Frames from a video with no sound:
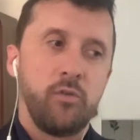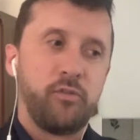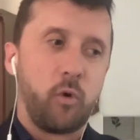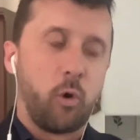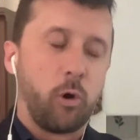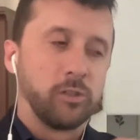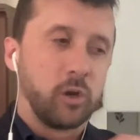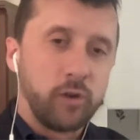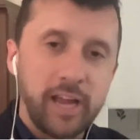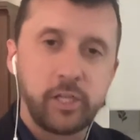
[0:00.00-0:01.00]
for
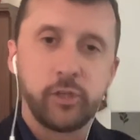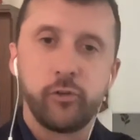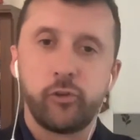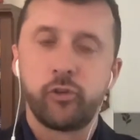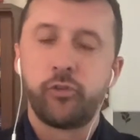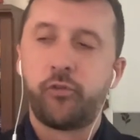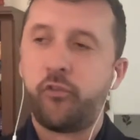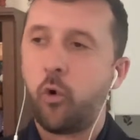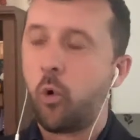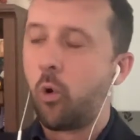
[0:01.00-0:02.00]
donations,
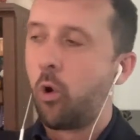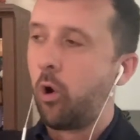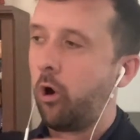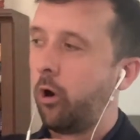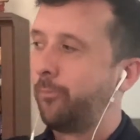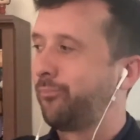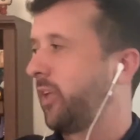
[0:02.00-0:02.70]
for